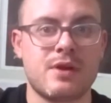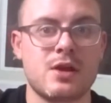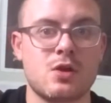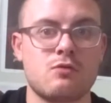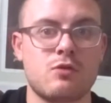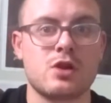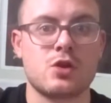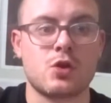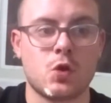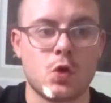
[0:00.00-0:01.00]
Brighton are very
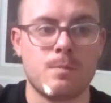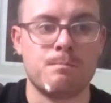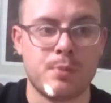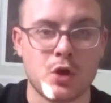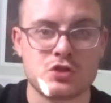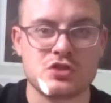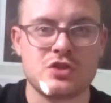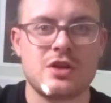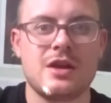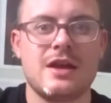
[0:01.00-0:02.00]
good at home, but
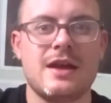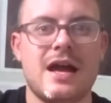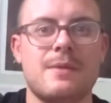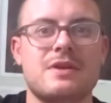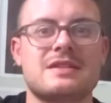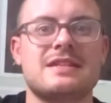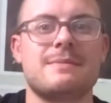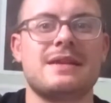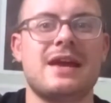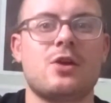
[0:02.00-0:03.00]
I'm going to
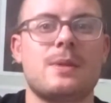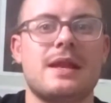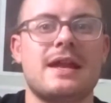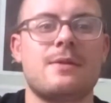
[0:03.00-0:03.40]
stick my neck on the line.